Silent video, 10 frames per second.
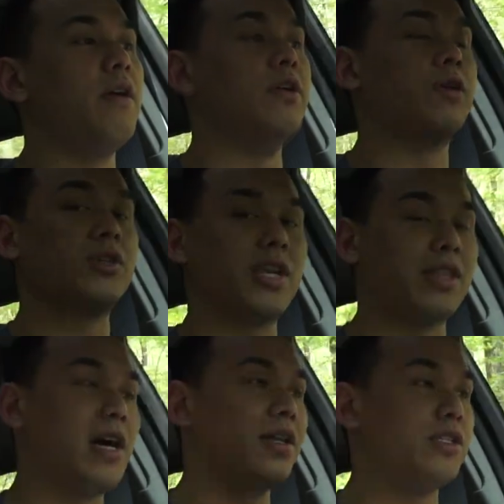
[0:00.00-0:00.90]
vehicles
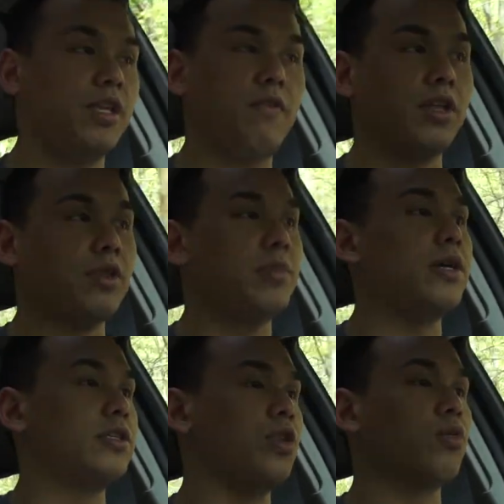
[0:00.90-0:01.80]
like the Honda Civic, the
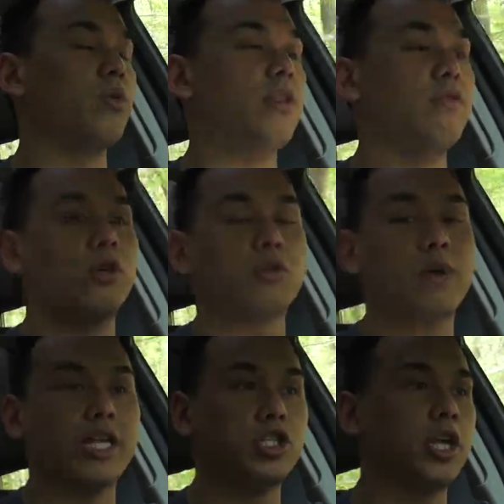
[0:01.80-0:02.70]
Mazda three, the
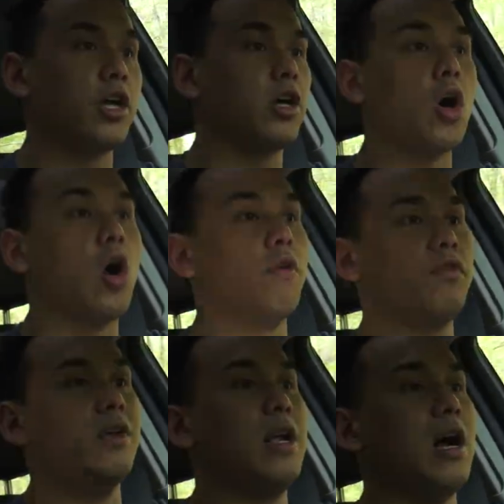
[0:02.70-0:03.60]
Volkswagen Jetta, Golf.
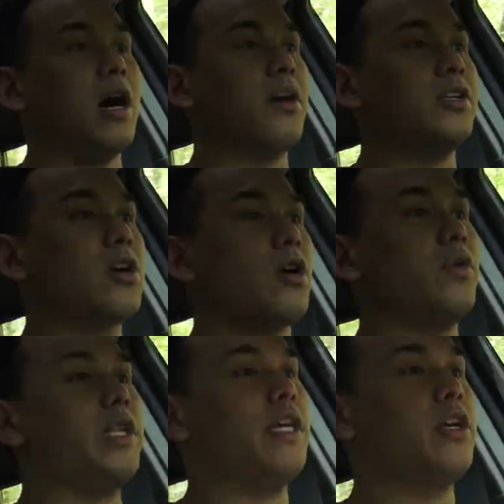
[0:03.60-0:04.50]
Uh, this car
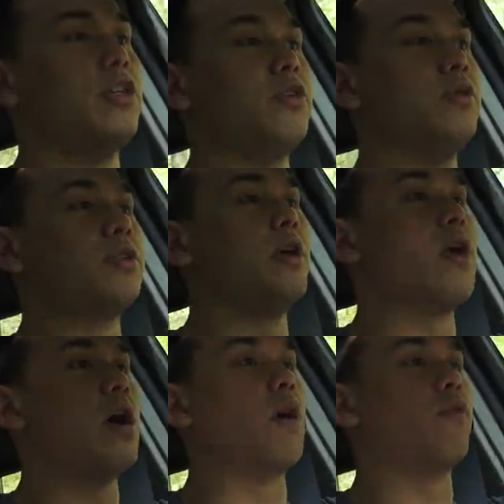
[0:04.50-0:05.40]
really could use
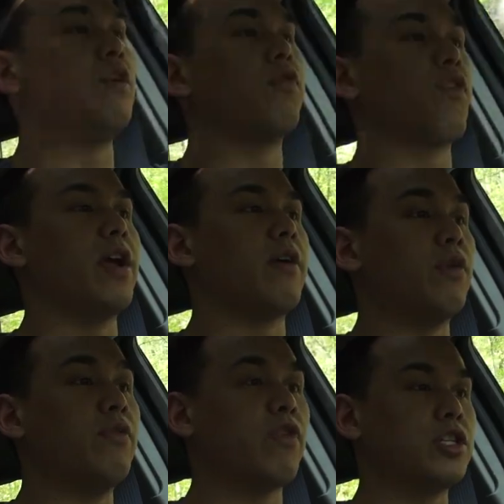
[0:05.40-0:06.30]
a refresh,
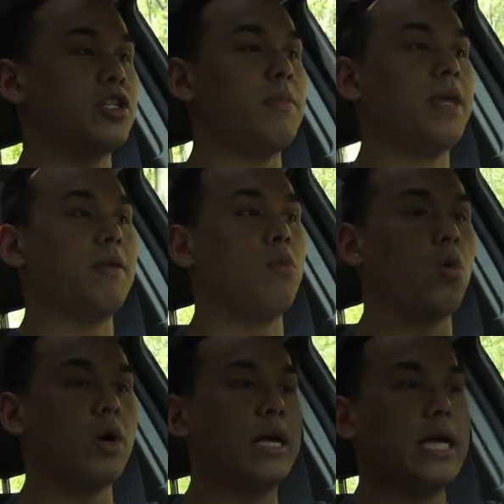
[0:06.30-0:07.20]
refresh to make it
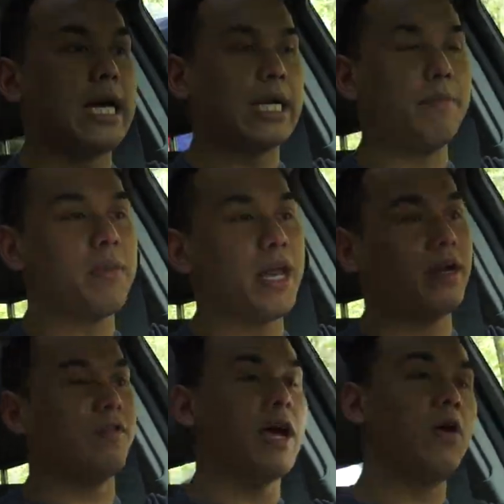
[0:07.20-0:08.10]
more uh,
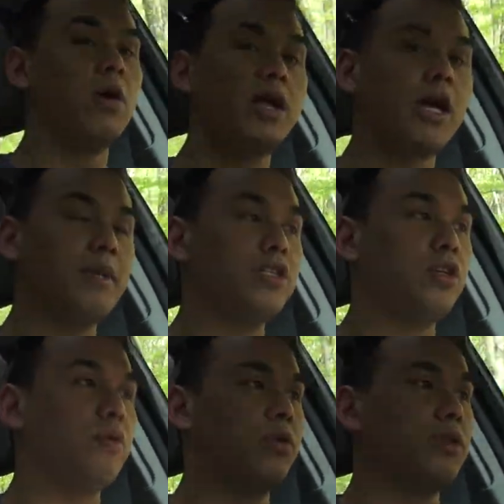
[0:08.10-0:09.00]
competitive. Now, coming
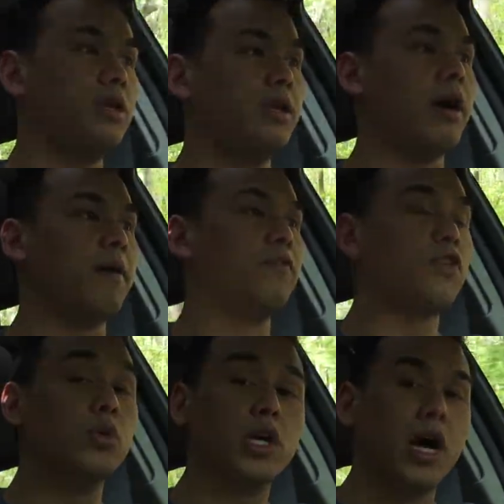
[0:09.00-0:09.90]
to the um,
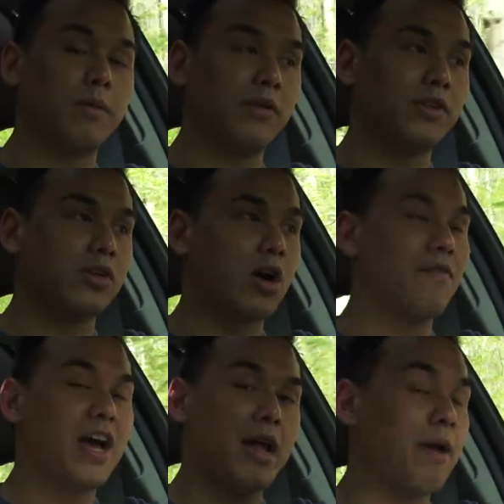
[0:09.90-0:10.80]
fuel economy of this car,
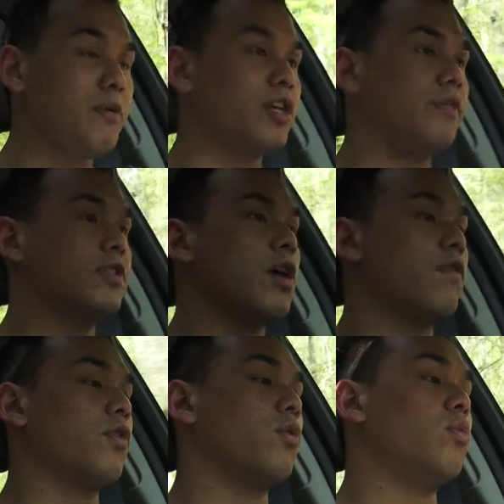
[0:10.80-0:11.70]
I've, had, I've been driving this
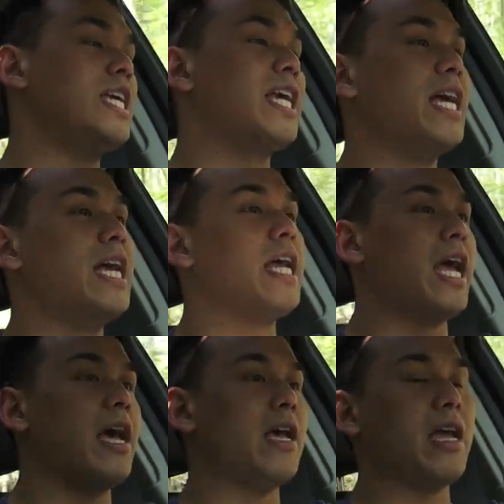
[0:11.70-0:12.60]
car for a week,
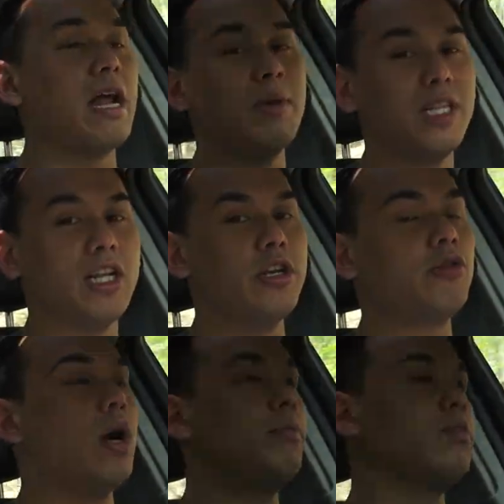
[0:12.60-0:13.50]
and, and I'm a little
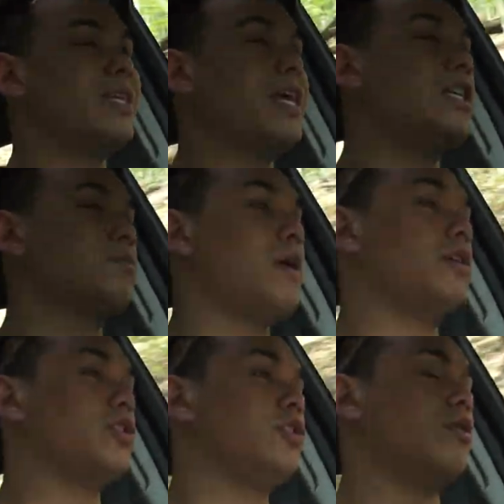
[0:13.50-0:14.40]
underwhelmed with the gas
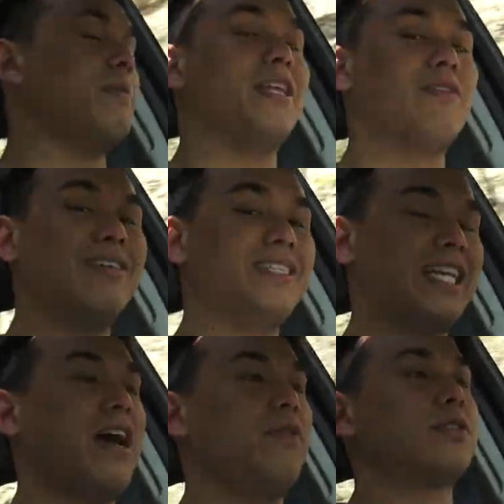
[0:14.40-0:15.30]
mileage too. I mean, around
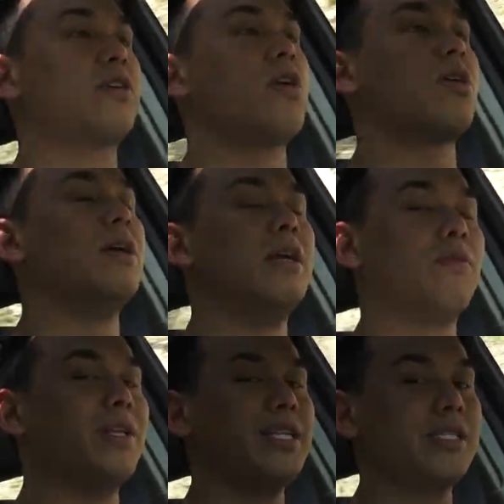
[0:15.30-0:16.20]
town, this car
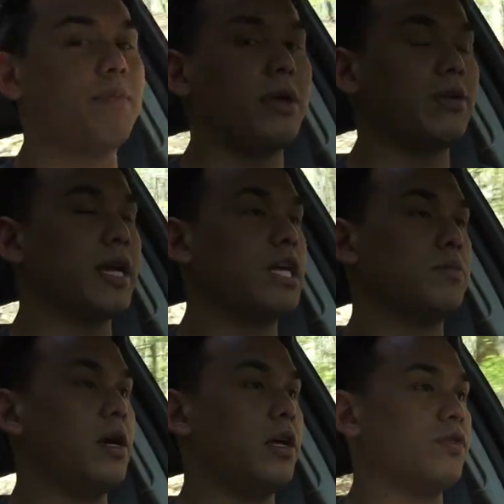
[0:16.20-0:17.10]
really doesn't get better
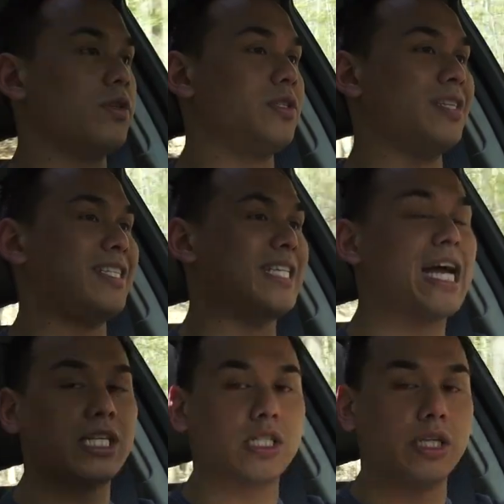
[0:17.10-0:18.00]
gas miles versus its
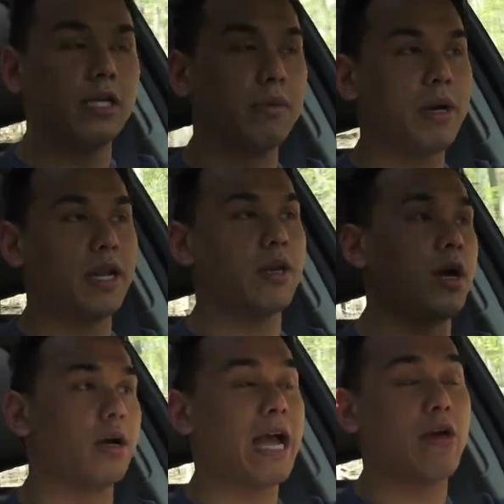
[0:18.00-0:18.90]
gasoline
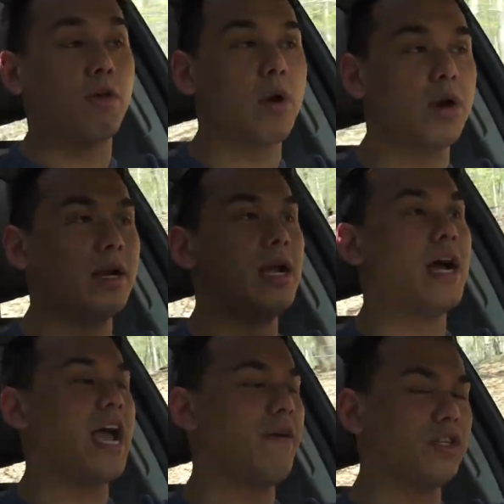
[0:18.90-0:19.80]
uh, counterpart.
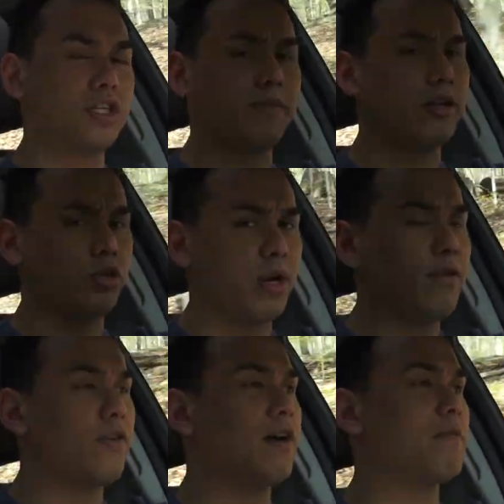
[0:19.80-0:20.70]
I averaged about
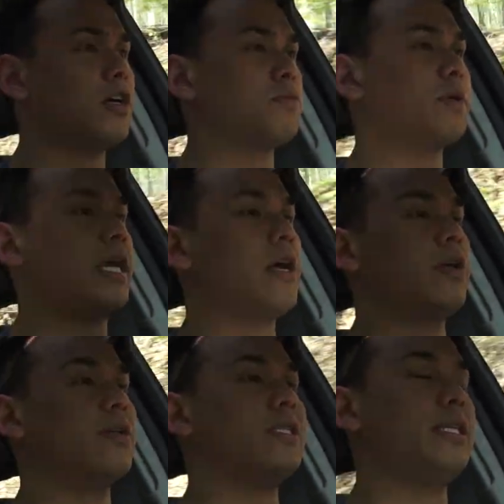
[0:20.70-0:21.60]
twenty-five miles per
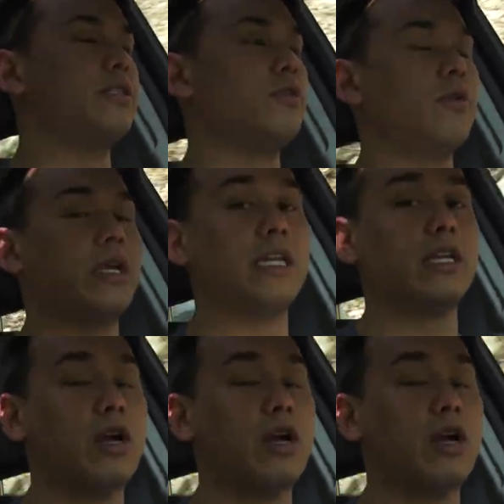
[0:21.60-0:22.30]
gallon on diesel in